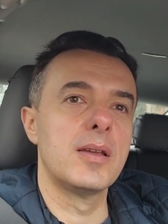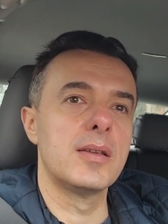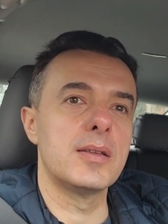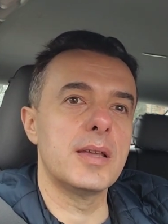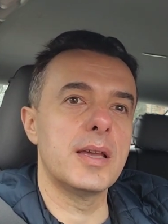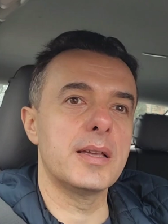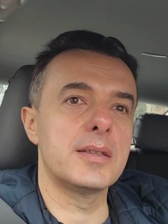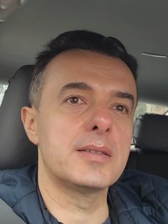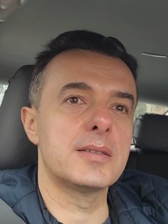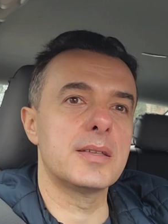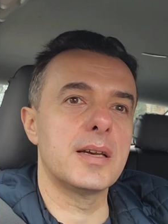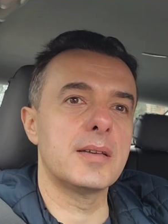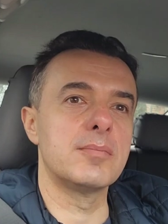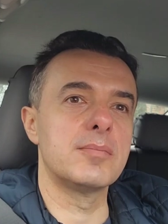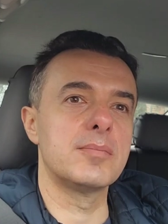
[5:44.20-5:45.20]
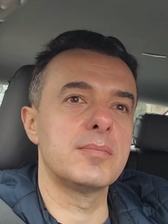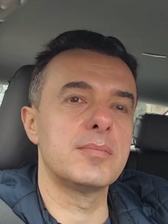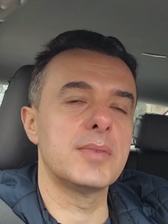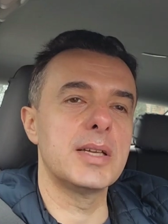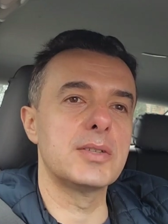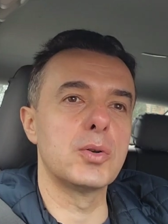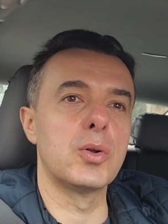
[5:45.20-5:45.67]
it's
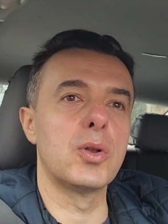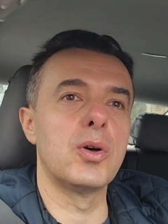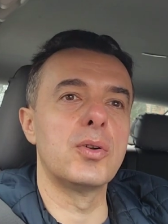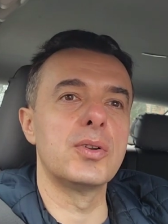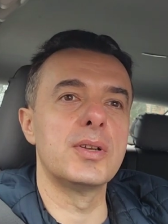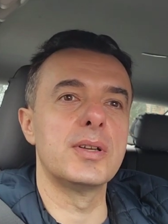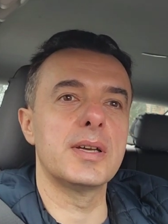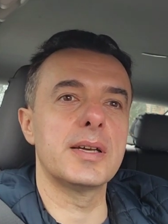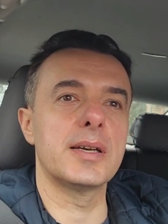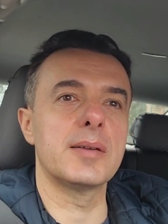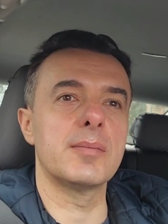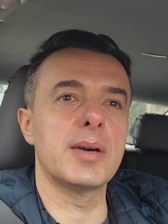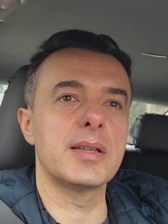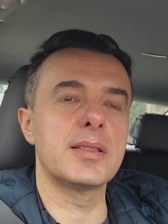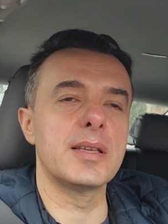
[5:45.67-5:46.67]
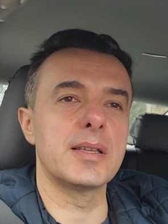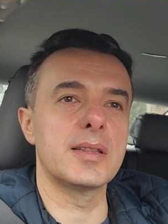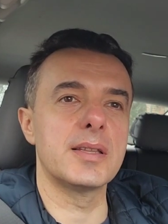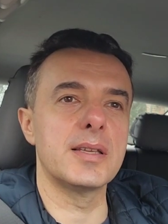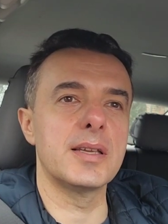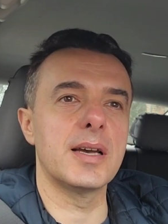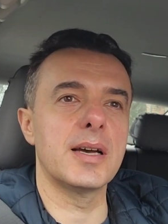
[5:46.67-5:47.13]
all on. I think
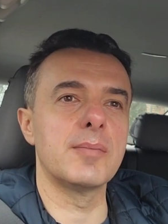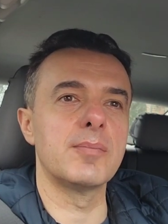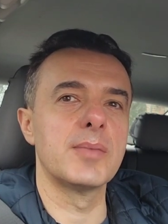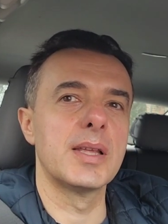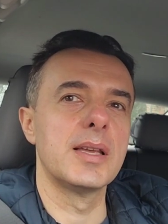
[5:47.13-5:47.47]
the